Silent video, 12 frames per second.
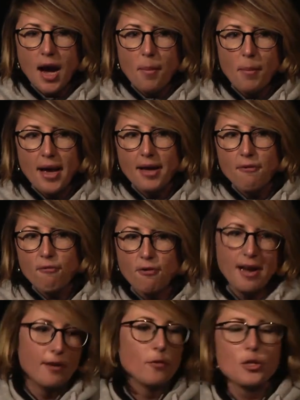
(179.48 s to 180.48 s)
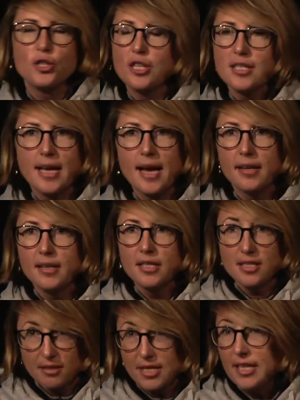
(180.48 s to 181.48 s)
My friend was just
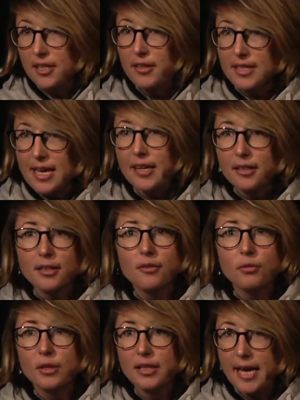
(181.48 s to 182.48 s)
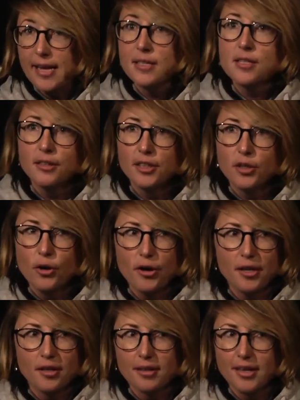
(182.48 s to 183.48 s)
diagnosed senior executive with cancer and
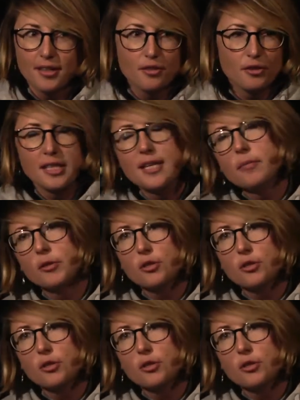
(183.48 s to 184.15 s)
going through the chemo